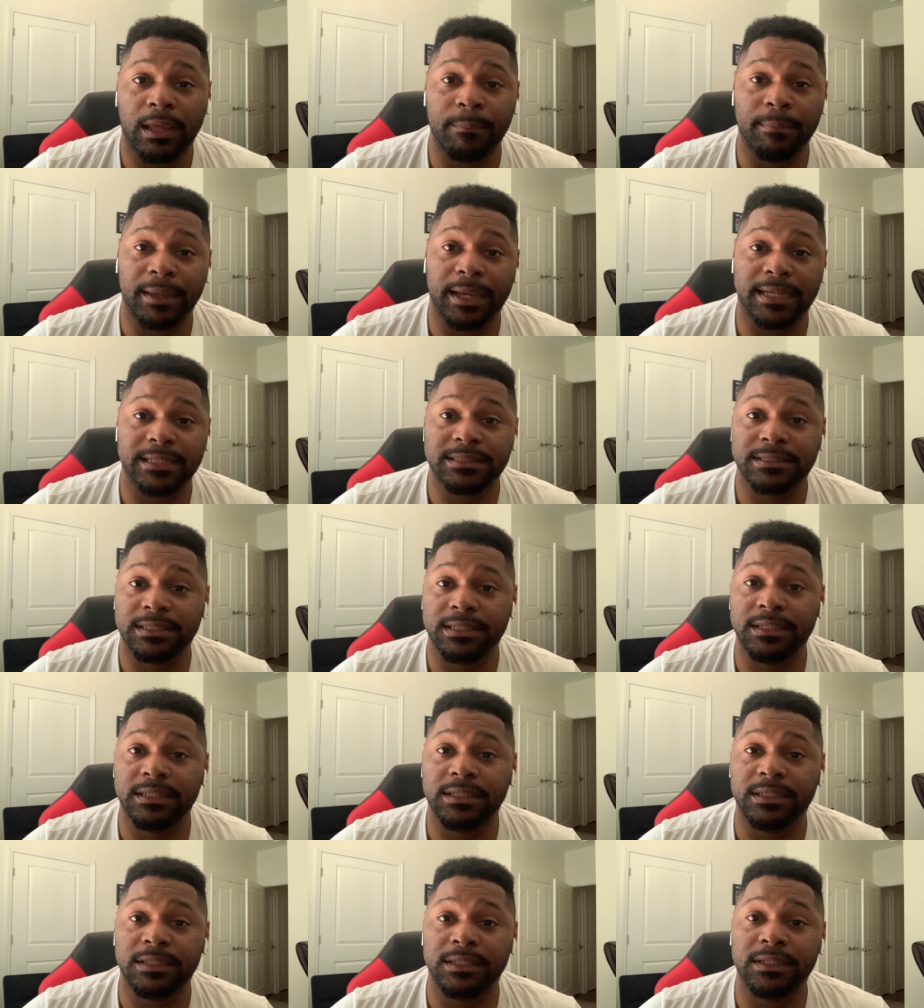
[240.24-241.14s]
I mean, I
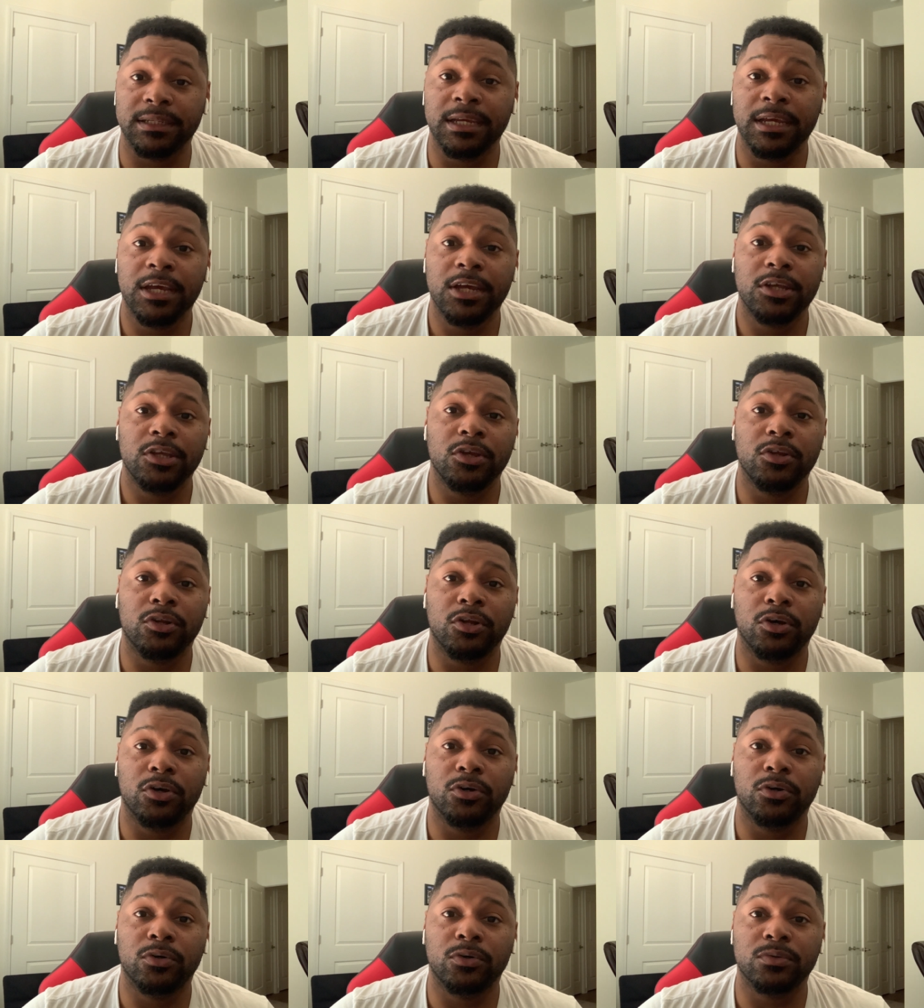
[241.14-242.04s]
see, you
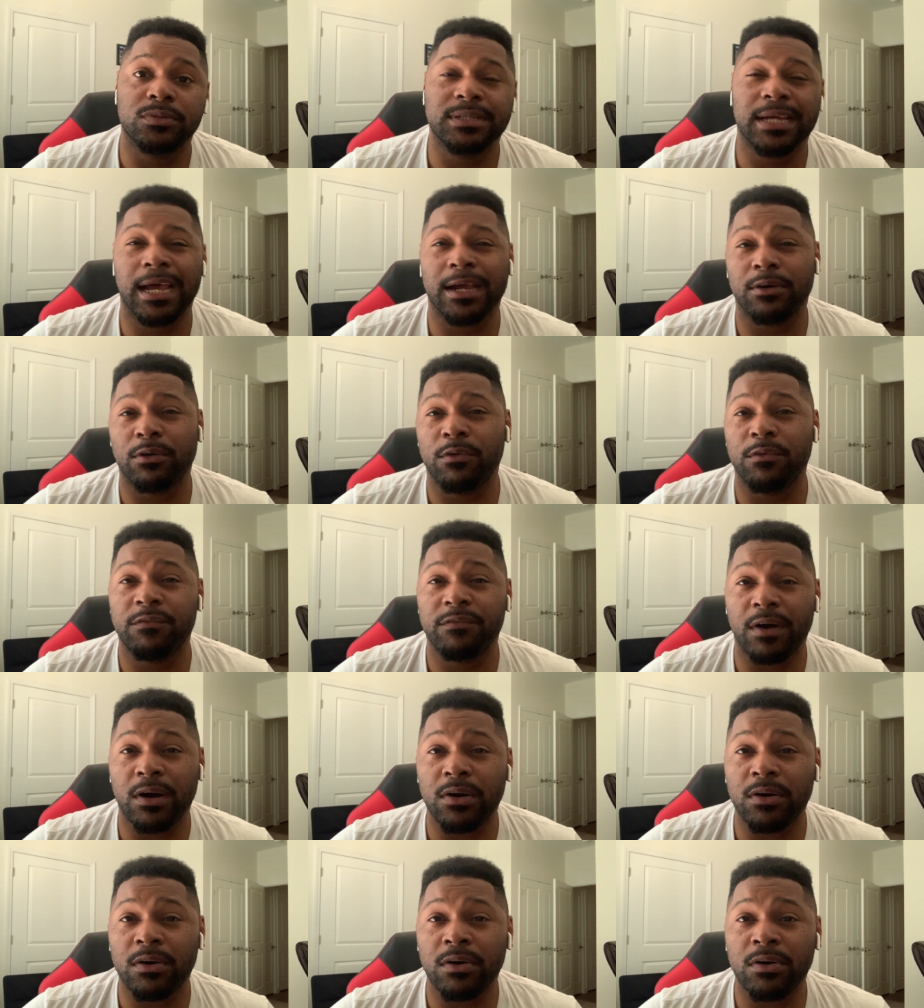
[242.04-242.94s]
know, Tacko
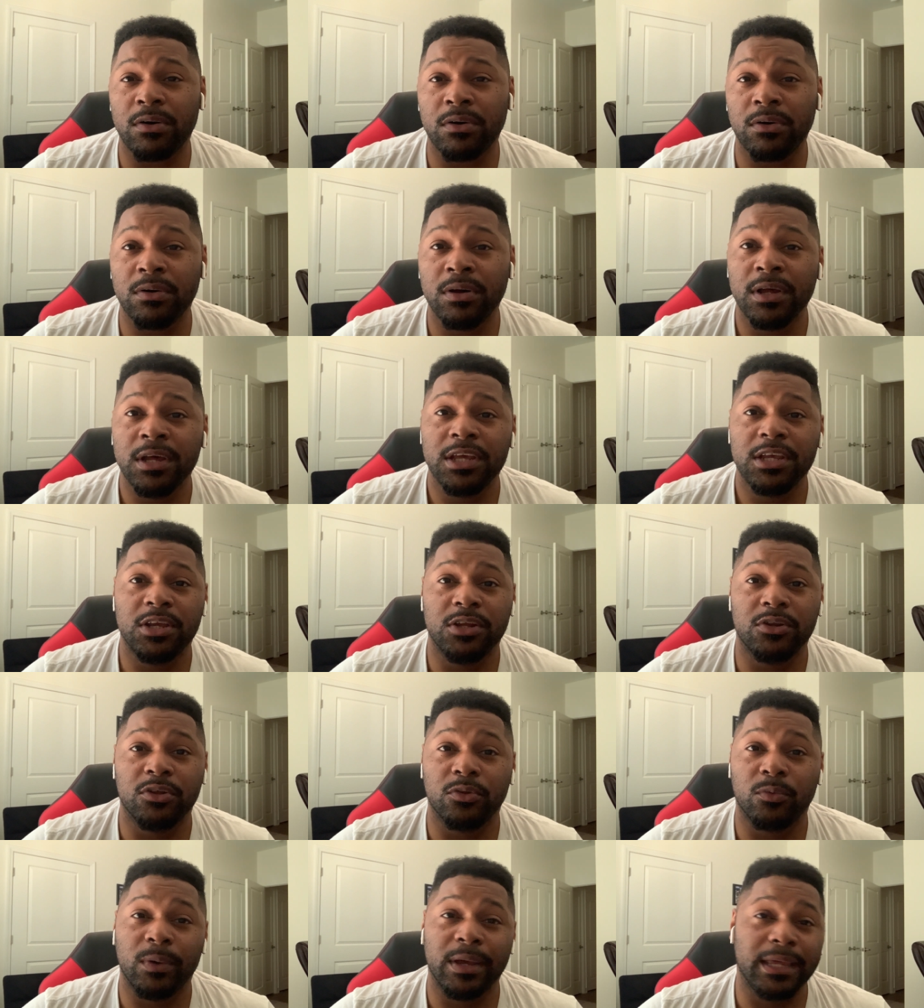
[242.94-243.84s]
Fall, you
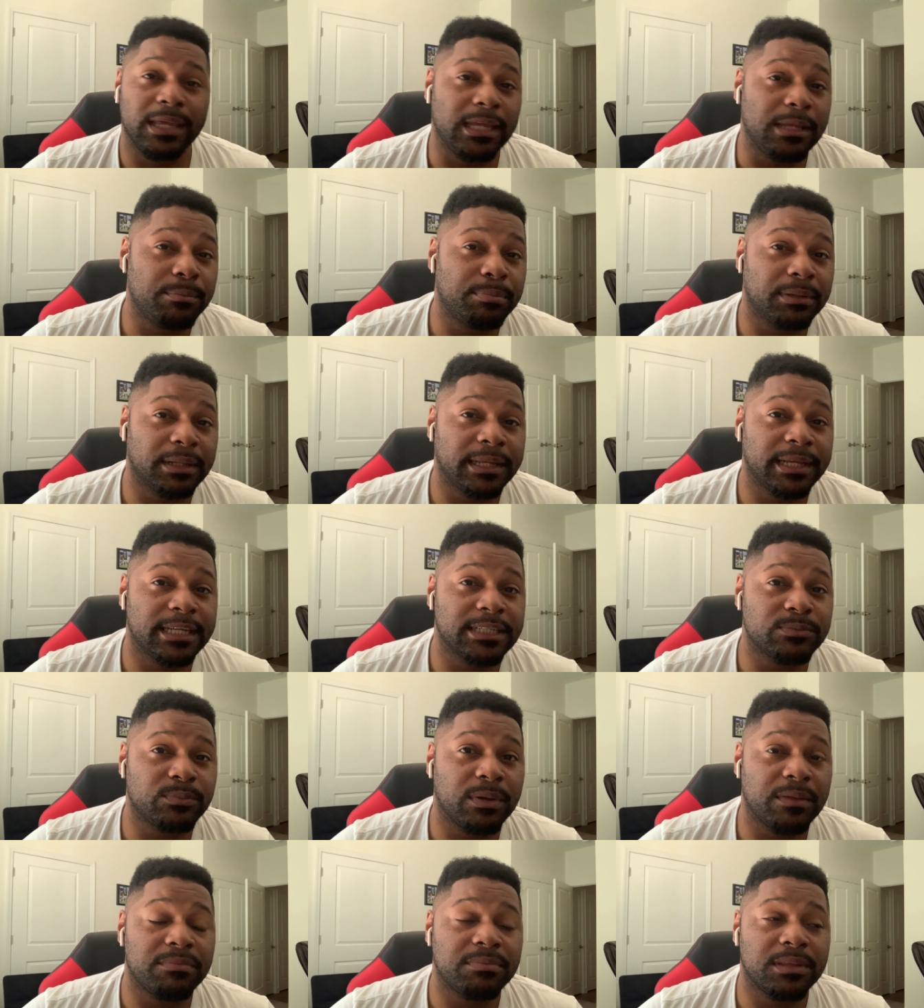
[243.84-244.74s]
know, the way he
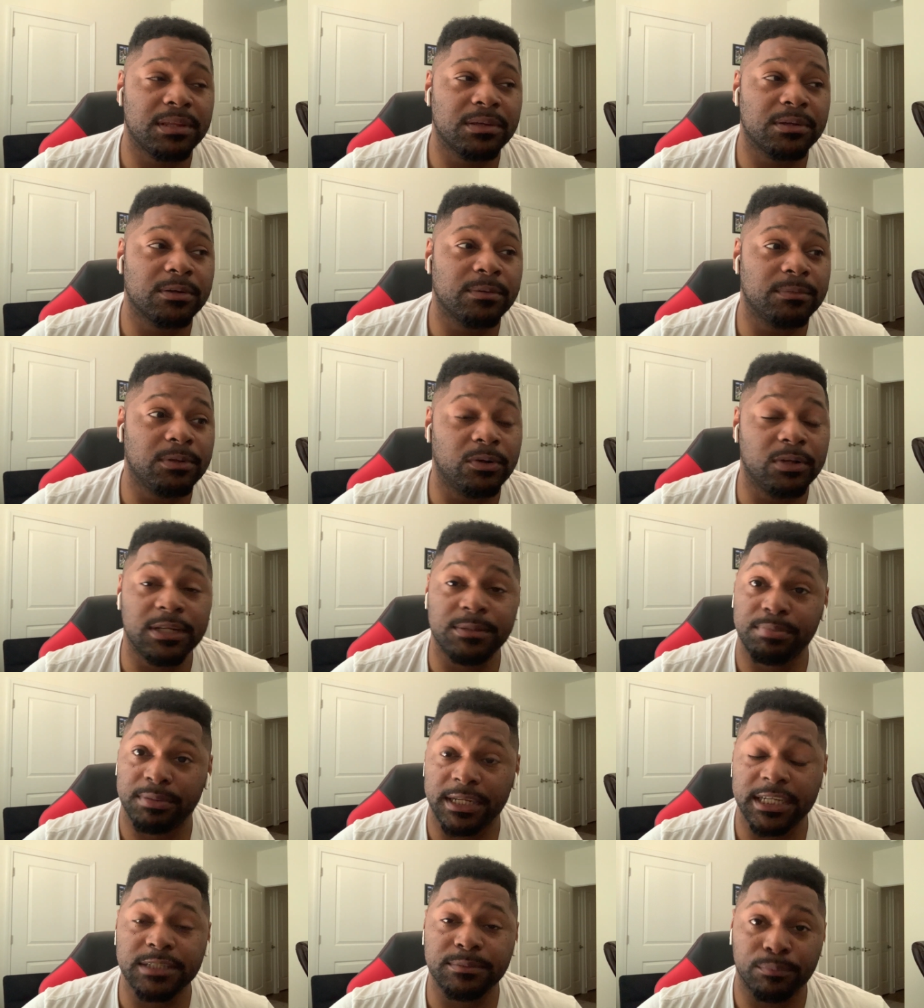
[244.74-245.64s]
plays with them, you know, he
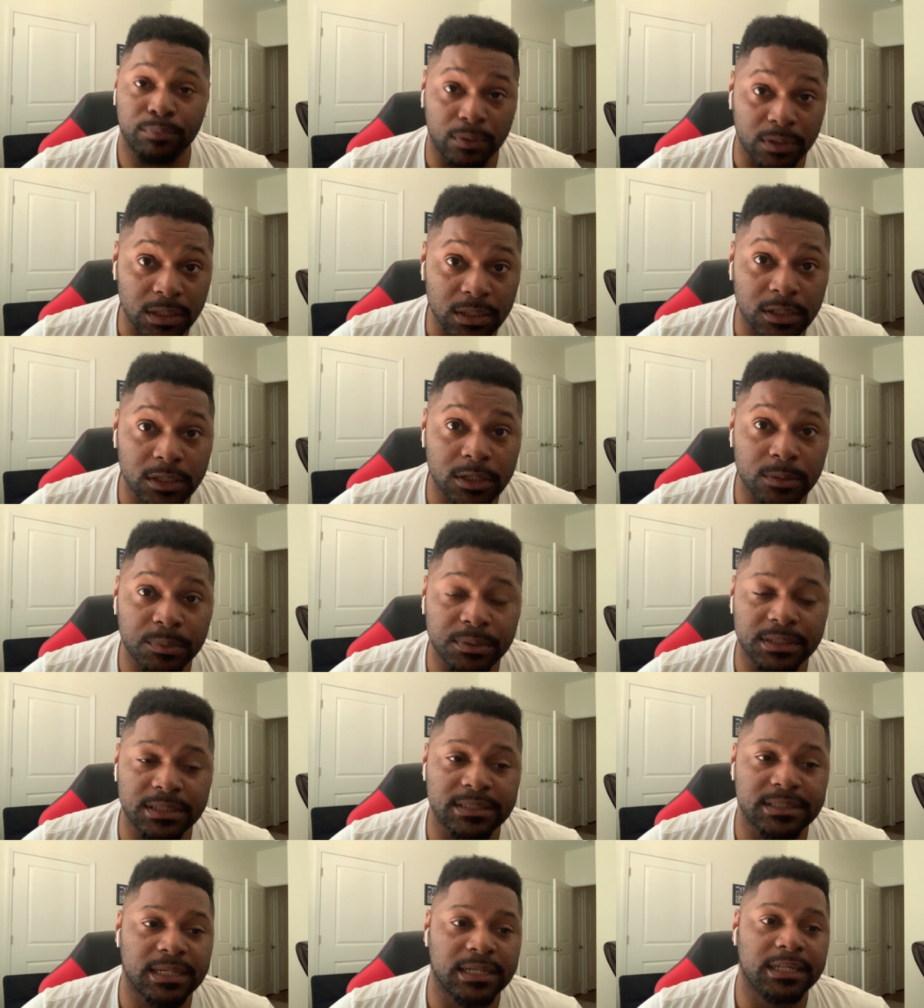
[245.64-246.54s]
plays pretty good
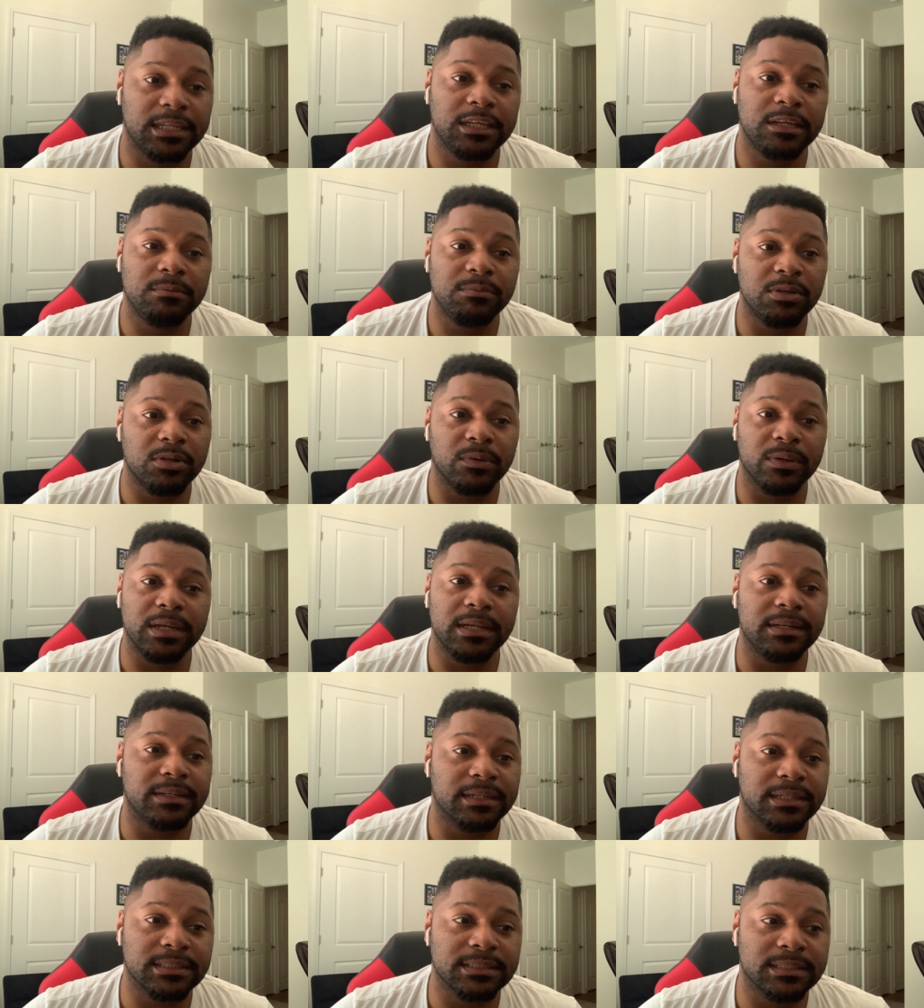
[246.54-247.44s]
with the team. You know, he
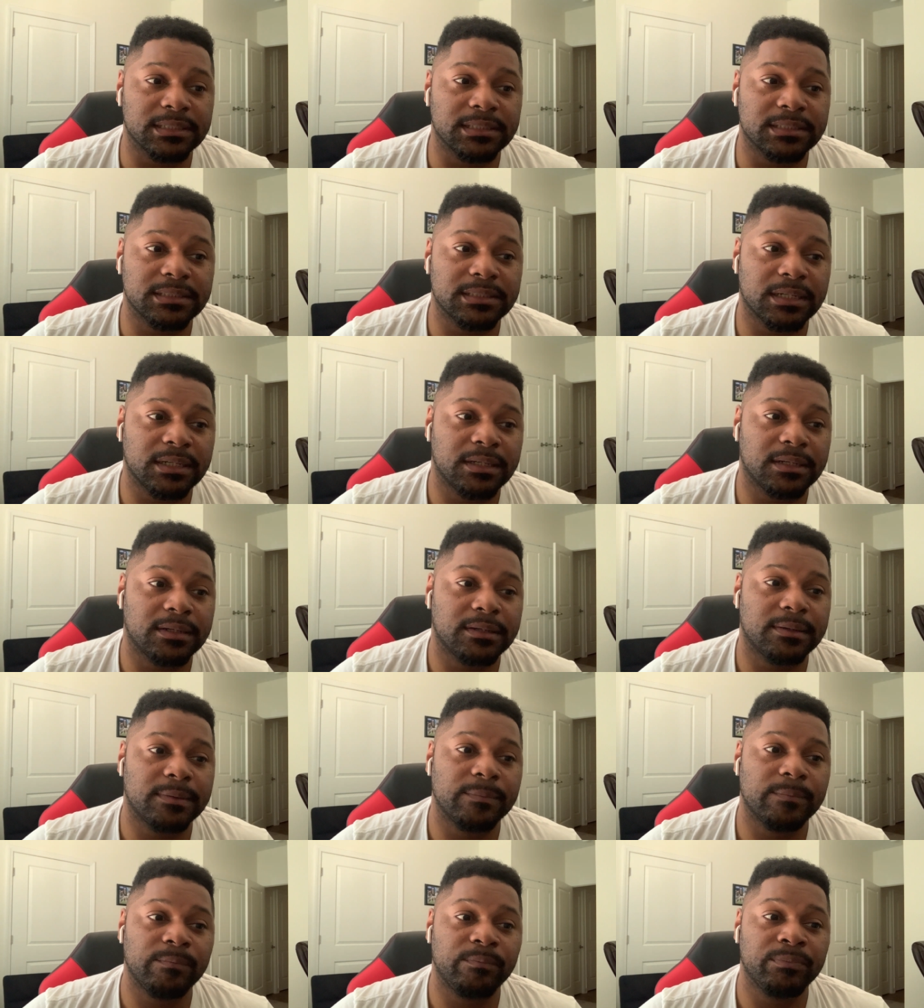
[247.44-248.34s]
doesn't,
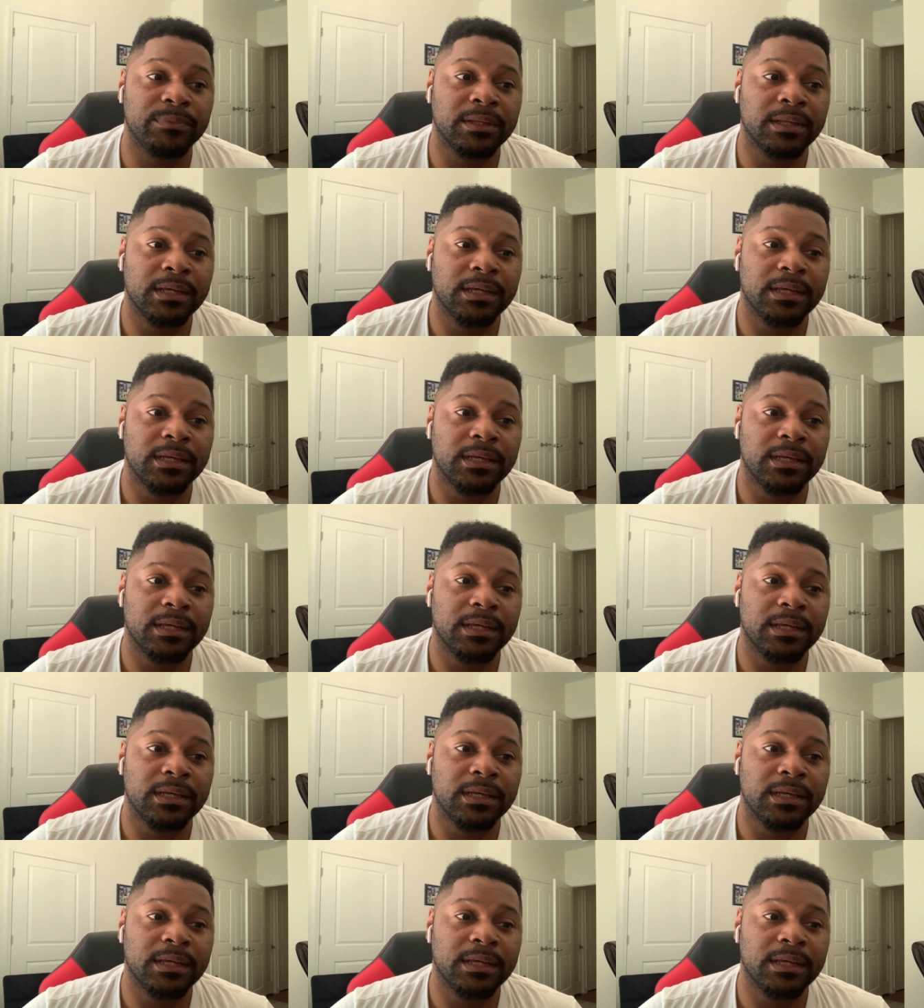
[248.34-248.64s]
um,